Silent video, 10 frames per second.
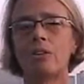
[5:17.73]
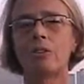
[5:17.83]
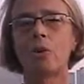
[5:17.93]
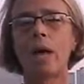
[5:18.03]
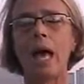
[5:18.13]

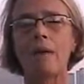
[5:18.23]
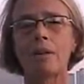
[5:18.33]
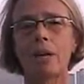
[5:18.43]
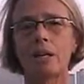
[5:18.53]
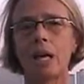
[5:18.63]
so
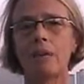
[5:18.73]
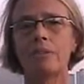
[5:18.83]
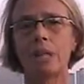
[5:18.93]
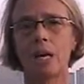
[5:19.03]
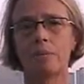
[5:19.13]
having that
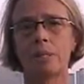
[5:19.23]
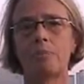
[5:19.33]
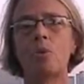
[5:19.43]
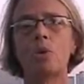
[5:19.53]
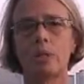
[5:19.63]
lifetime
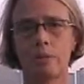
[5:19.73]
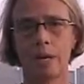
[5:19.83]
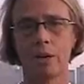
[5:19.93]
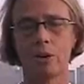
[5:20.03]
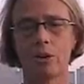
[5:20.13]
support
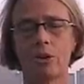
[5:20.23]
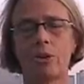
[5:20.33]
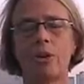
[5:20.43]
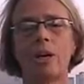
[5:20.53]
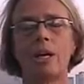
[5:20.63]
there
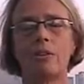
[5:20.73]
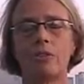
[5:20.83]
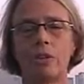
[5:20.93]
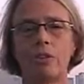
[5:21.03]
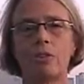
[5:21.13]

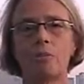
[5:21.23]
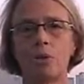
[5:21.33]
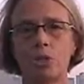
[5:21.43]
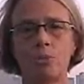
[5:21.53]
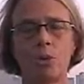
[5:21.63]
is the
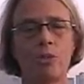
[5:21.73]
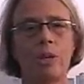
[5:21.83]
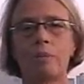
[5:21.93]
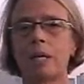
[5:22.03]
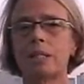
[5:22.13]
most important
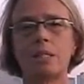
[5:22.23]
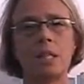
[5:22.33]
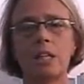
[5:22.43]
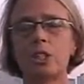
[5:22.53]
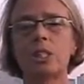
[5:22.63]
thing, because it's
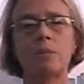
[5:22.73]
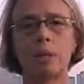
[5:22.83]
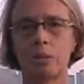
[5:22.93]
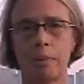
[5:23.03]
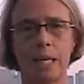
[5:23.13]
not just
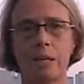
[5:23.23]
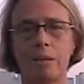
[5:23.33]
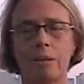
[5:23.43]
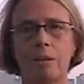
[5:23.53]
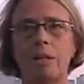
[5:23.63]
about the
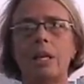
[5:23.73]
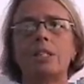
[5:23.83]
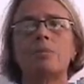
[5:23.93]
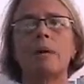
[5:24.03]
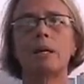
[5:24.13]
band.
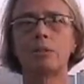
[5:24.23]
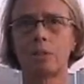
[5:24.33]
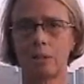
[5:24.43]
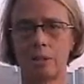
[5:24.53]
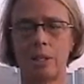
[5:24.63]
It's about
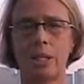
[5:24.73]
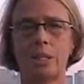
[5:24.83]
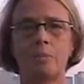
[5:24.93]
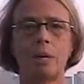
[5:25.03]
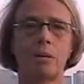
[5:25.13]

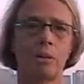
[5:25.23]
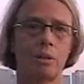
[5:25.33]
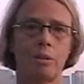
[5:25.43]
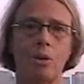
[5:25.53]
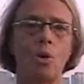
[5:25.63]

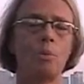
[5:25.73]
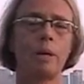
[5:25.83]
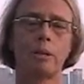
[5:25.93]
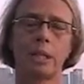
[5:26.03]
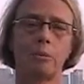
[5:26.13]
the whole
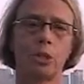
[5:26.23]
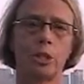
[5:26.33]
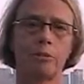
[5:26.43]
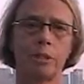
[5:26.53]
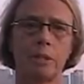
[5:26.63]
paradigm
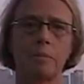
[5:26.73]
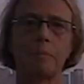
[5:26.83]
shift.